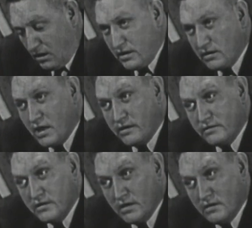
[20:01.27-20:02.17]
Are you
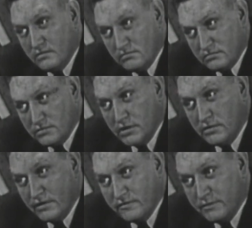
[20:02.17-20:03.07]
getting
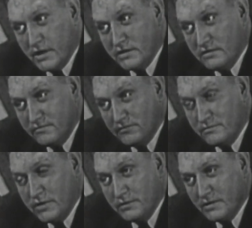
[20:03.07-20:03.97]
new information
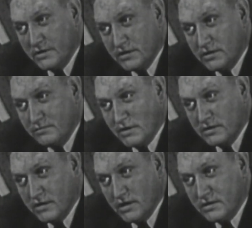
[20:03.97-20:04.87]
from people in this
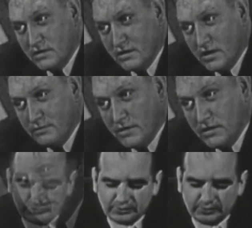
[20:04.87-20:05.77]
administration
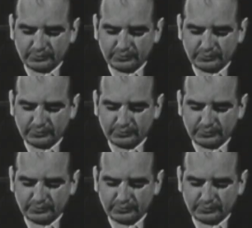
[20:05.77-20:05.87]
basis?